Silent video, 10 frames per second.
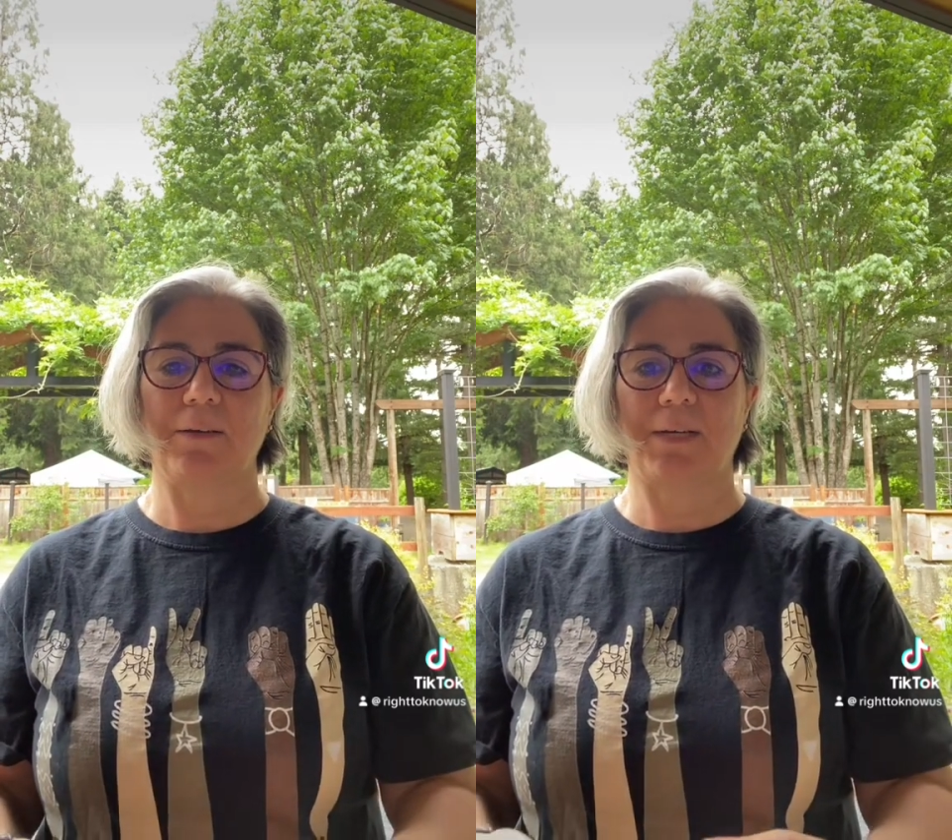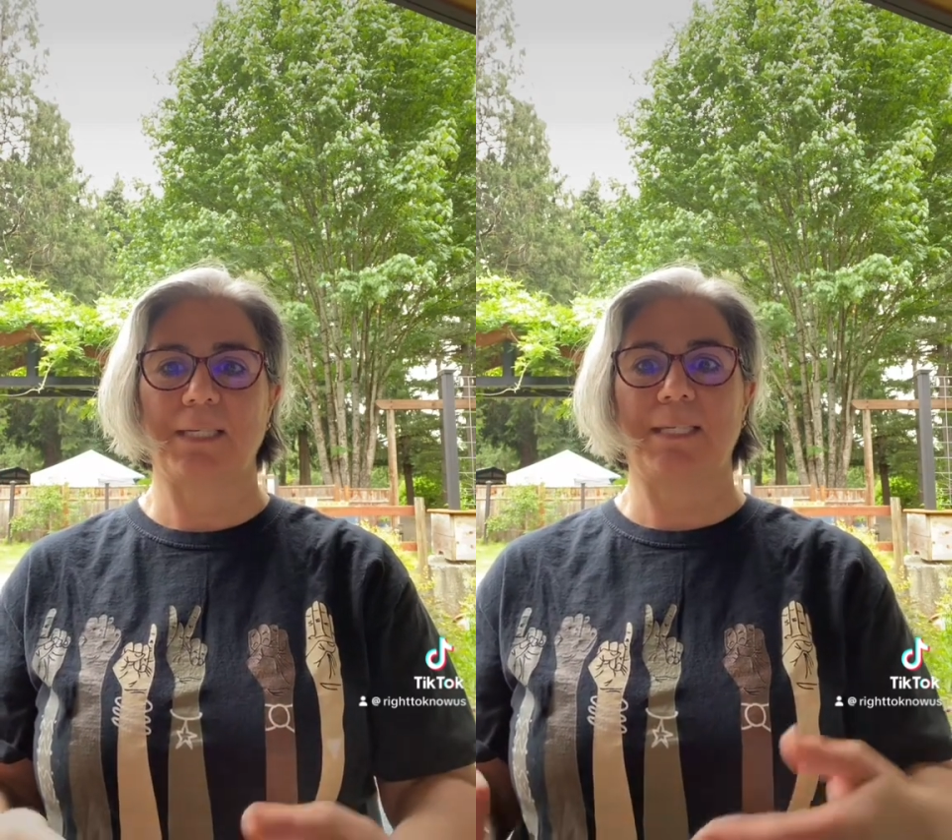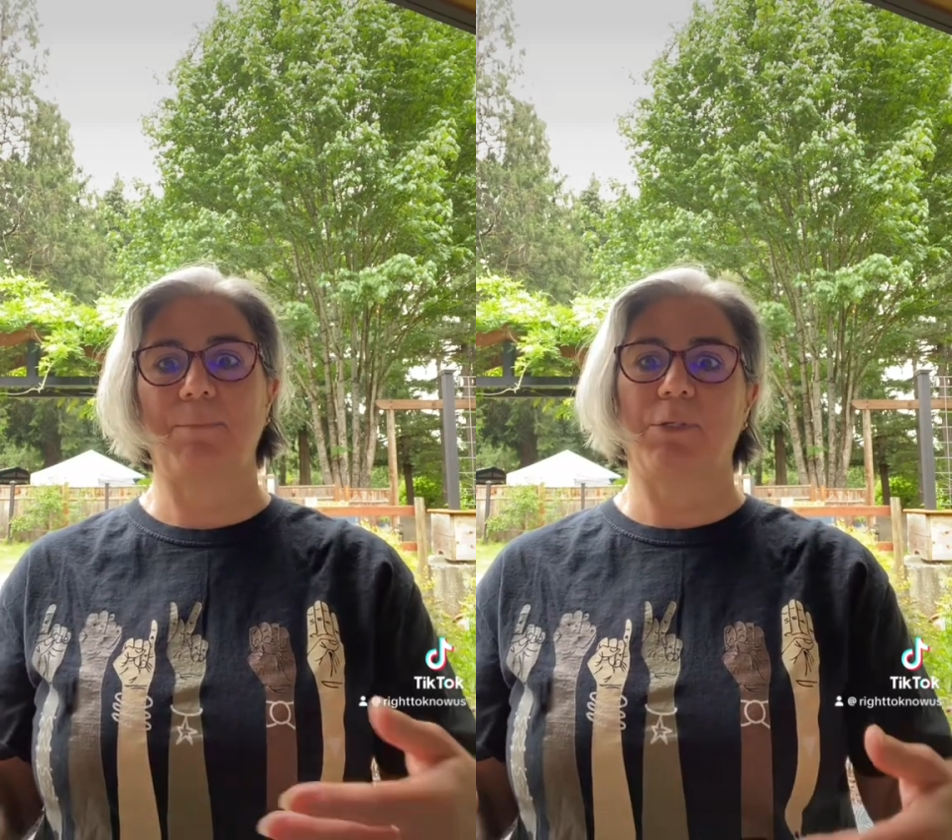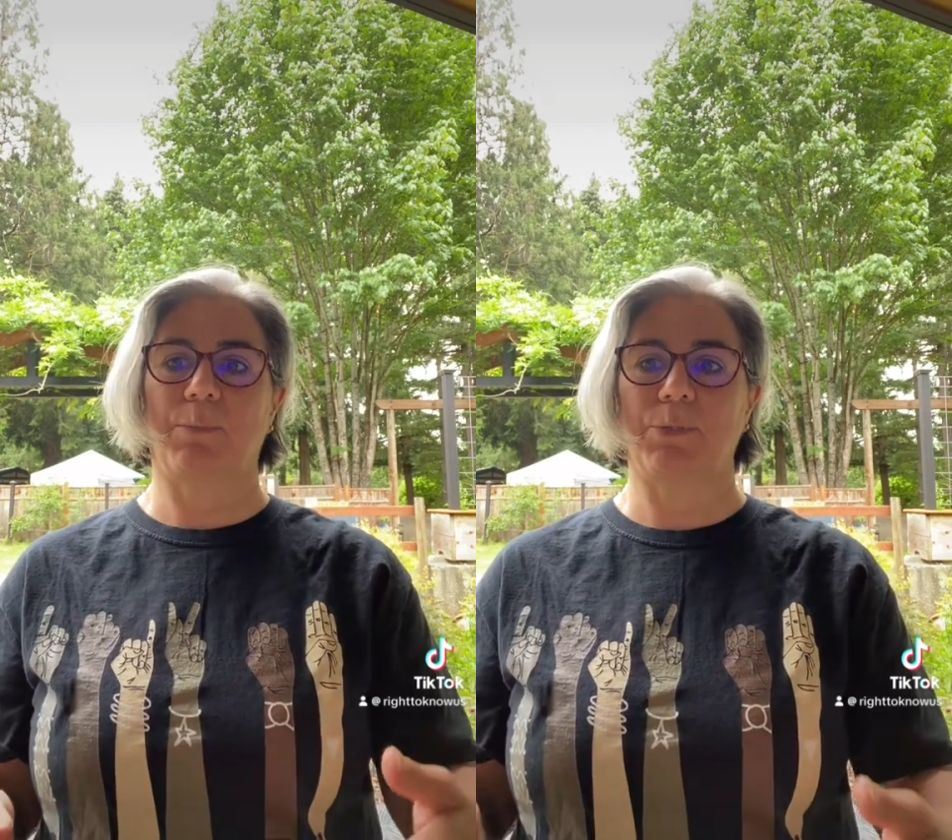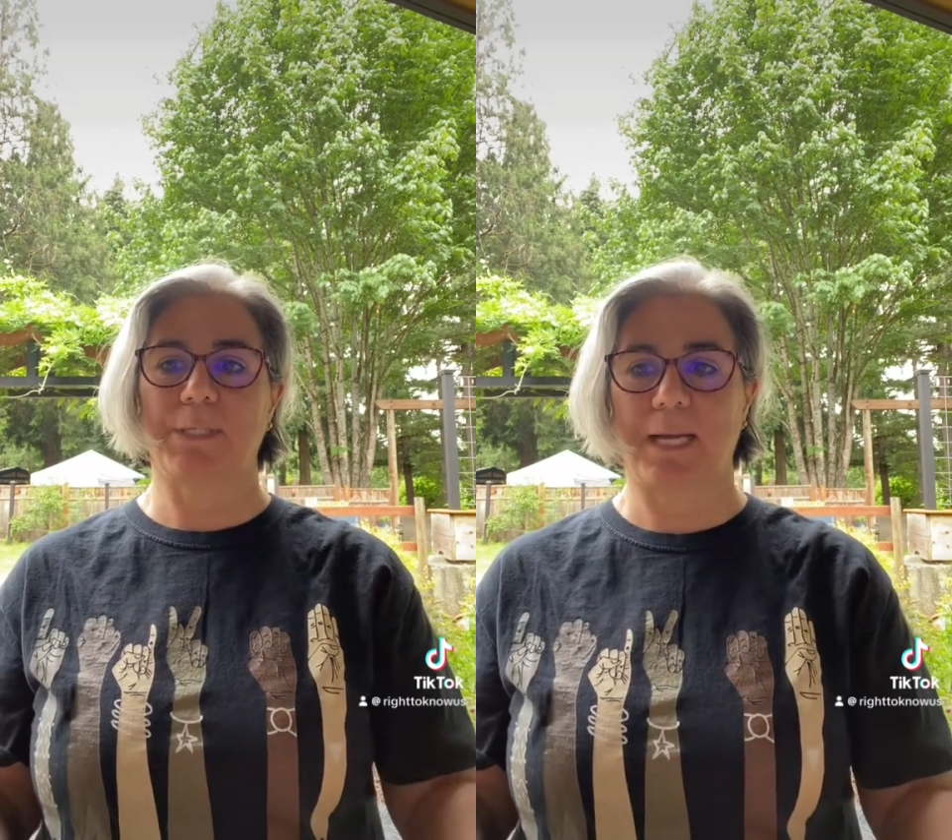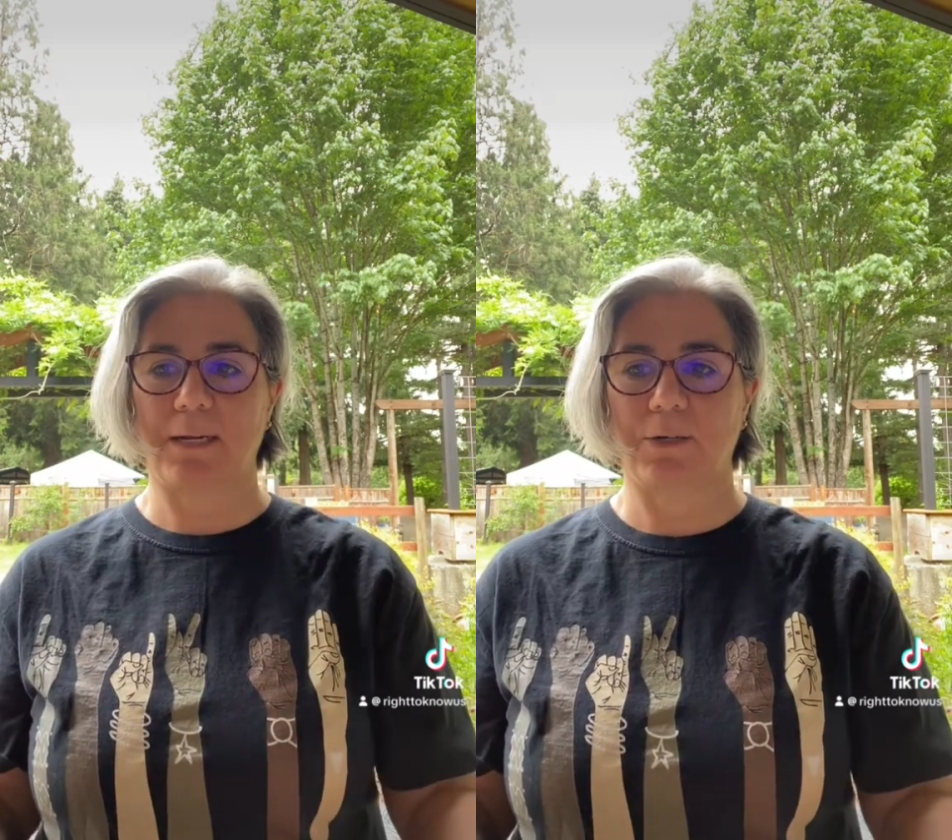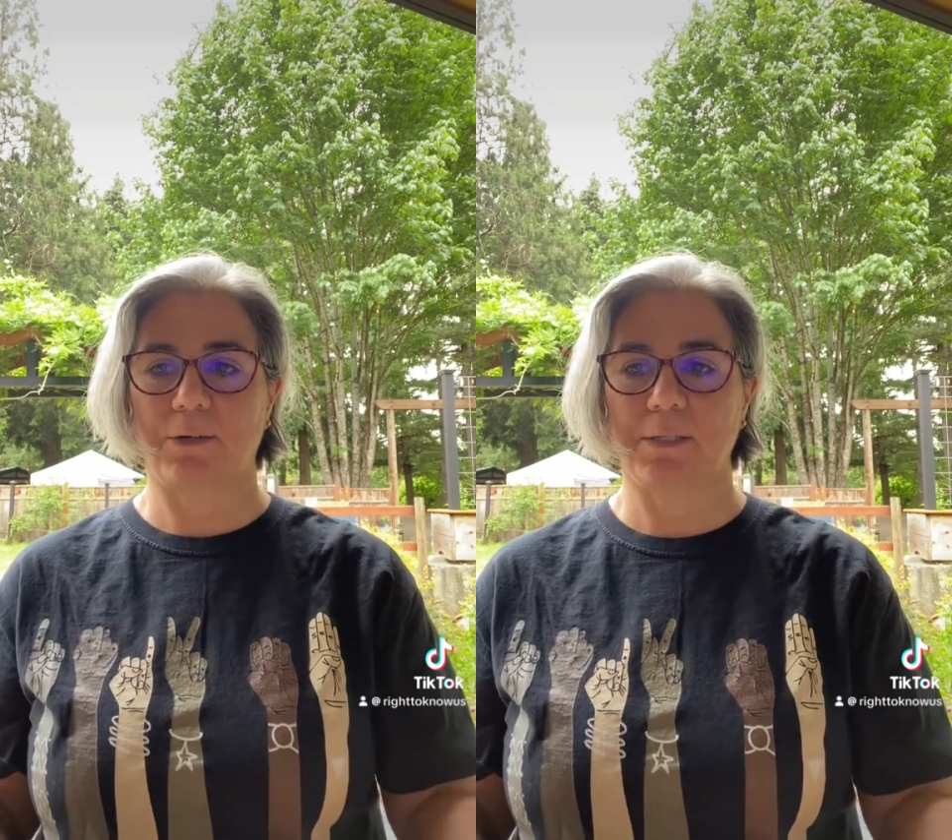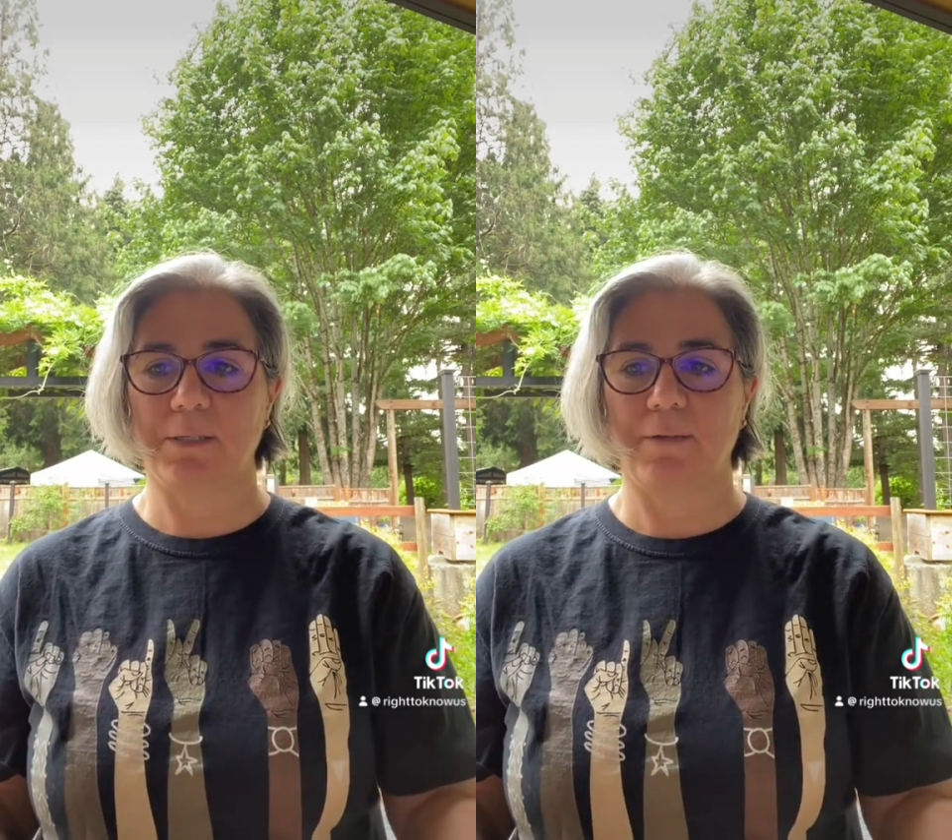of acceptable
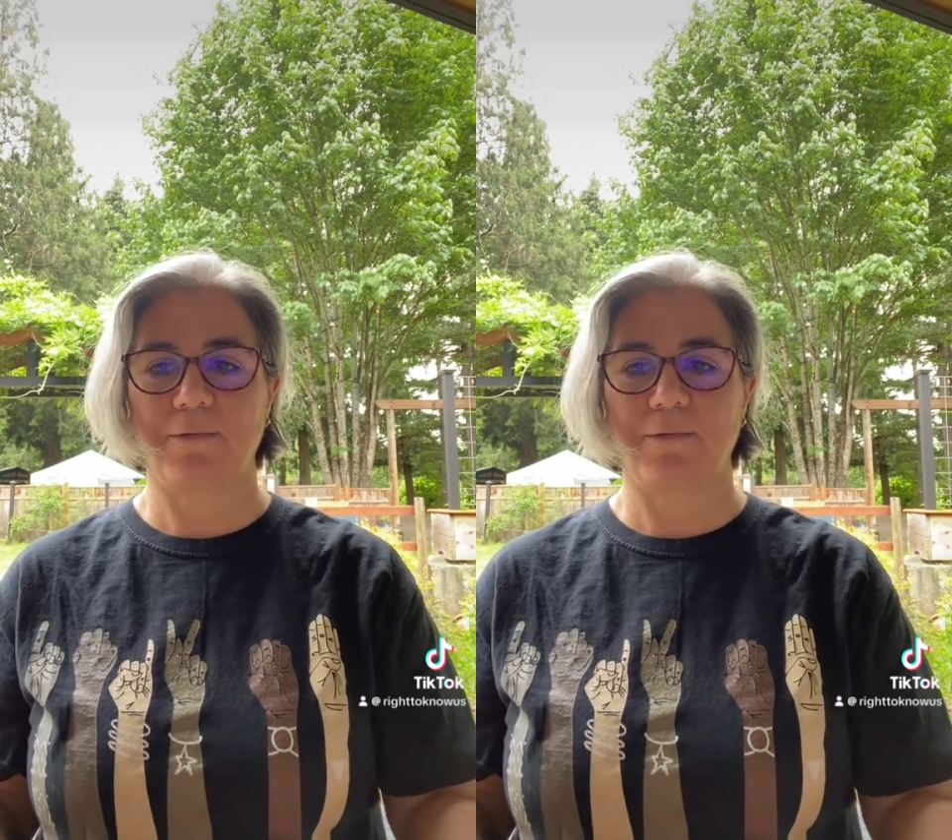standards.